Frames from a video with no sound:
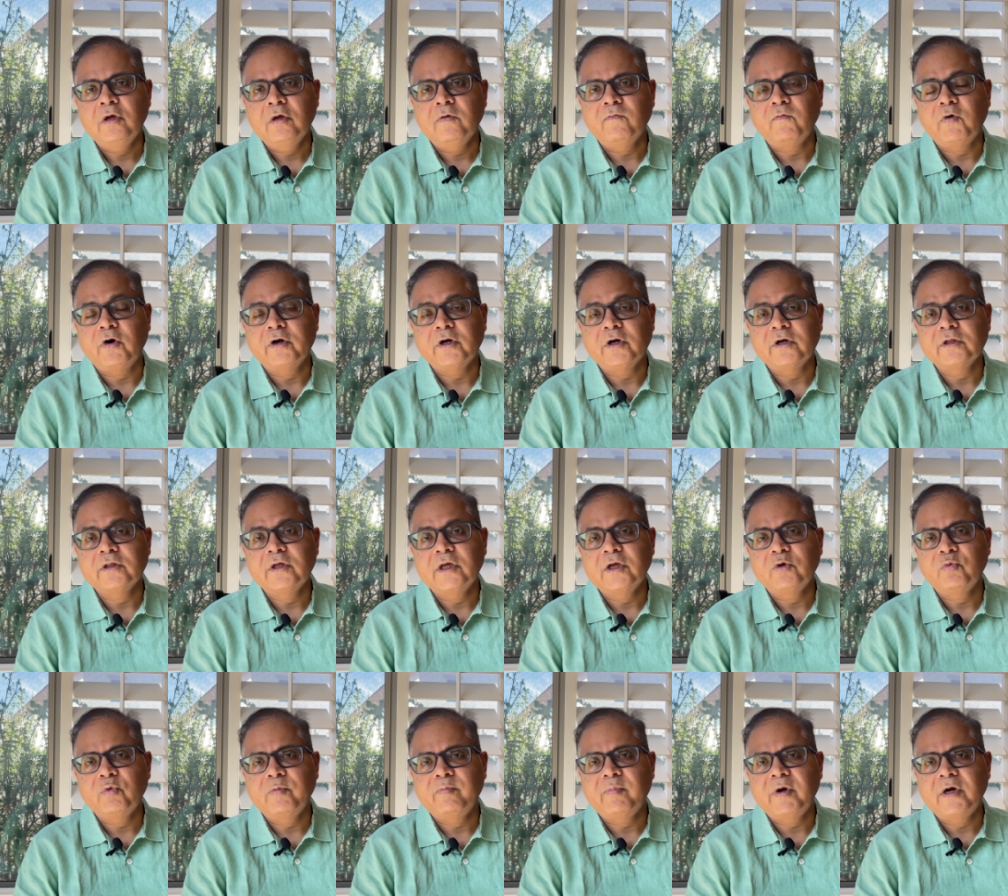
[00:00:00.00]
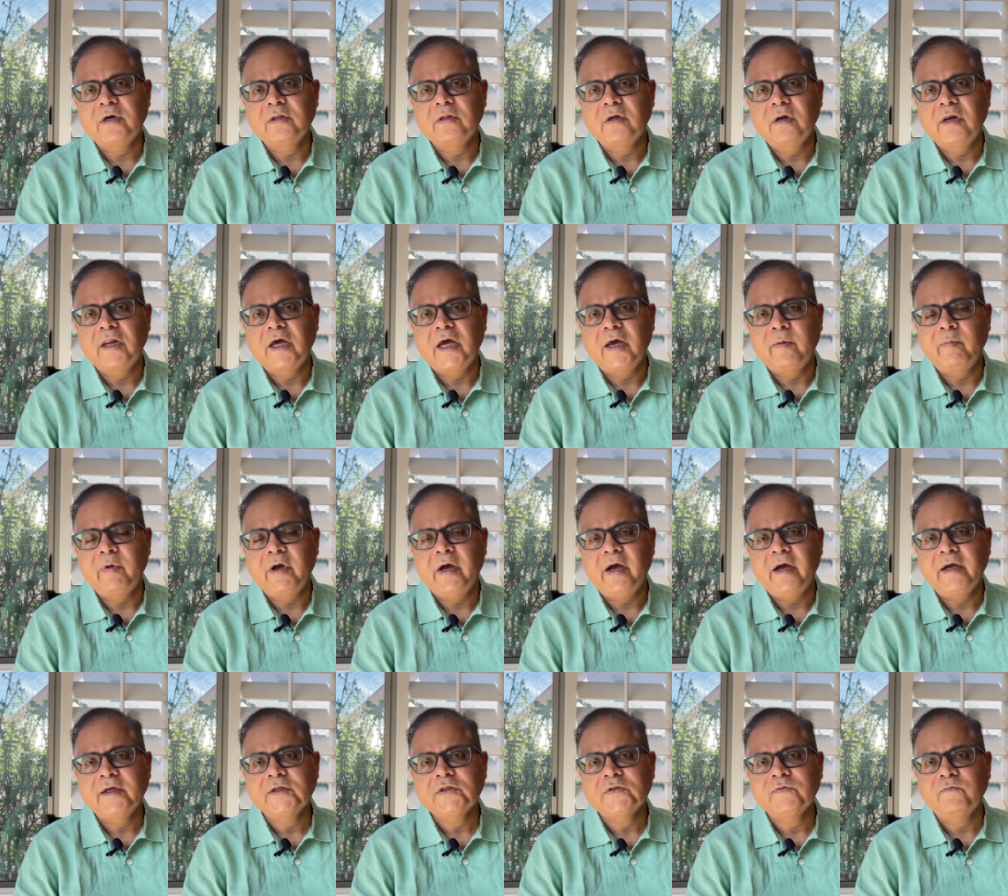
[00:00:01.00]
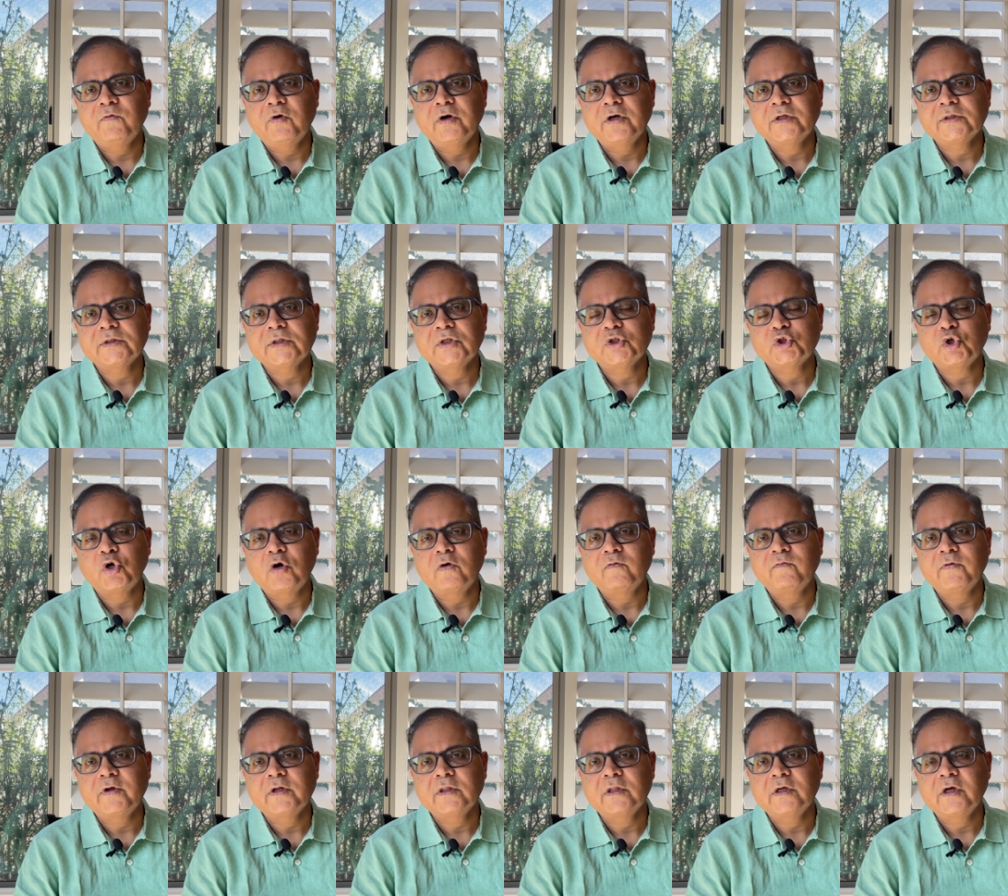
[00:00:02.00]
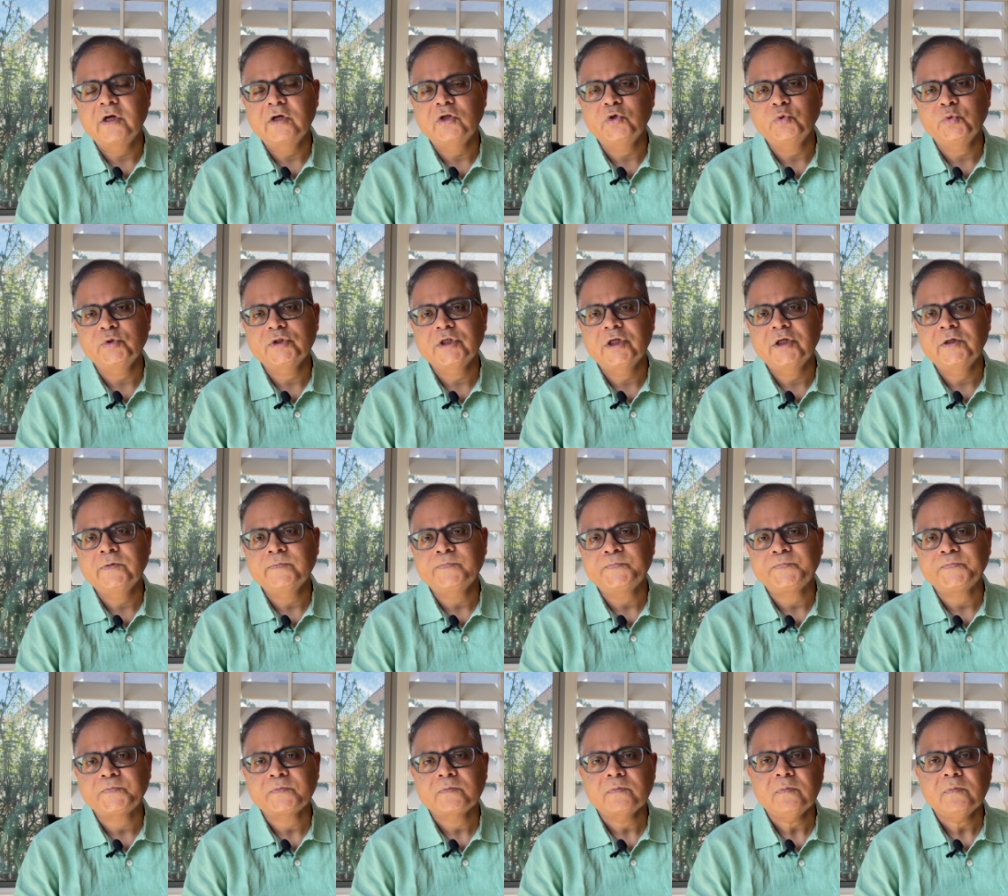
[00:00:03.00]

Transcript: what are the equipment the lab has, what is the software they are using,